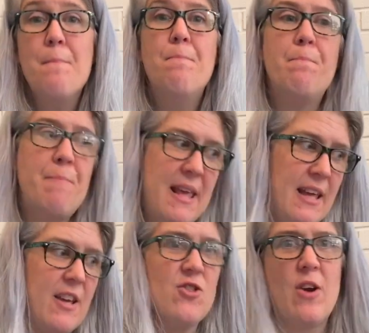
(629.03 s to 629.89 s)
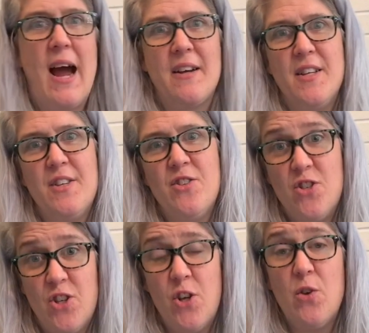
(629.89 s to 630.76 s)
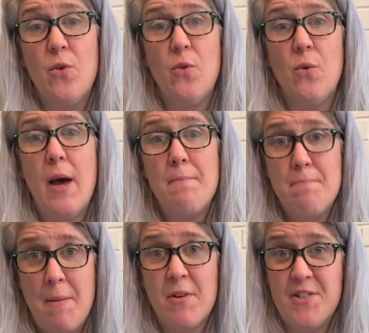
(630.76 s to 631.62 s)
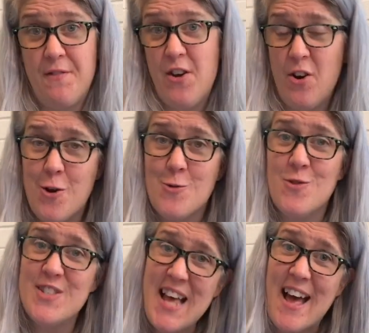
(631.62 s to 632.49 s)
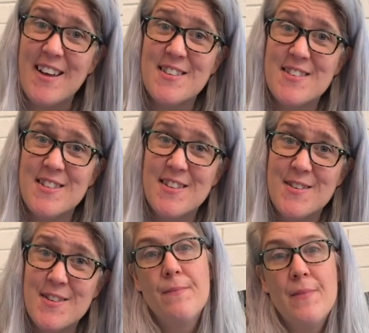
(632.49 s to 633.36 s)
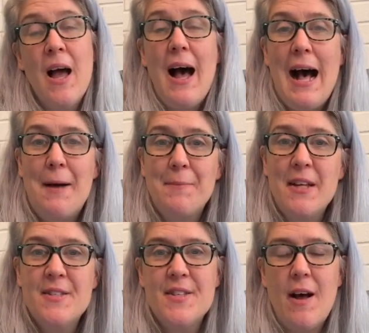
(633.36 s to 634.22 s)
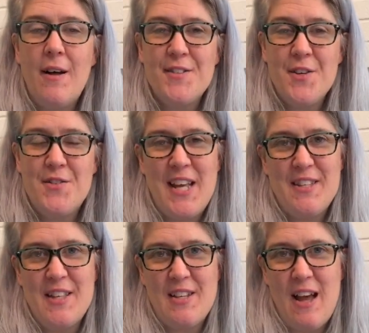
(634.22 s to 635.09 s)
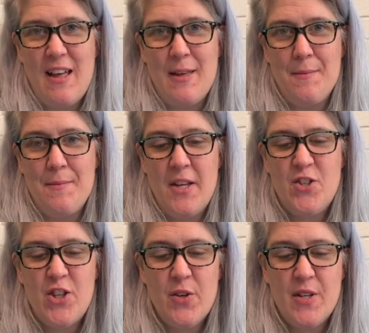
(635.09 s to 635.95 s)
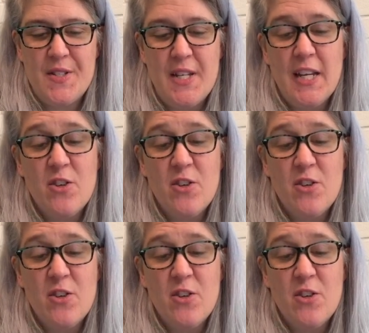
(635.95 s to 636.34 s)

being attracted to members of their own sex. Hopkins also takes the time to distinguish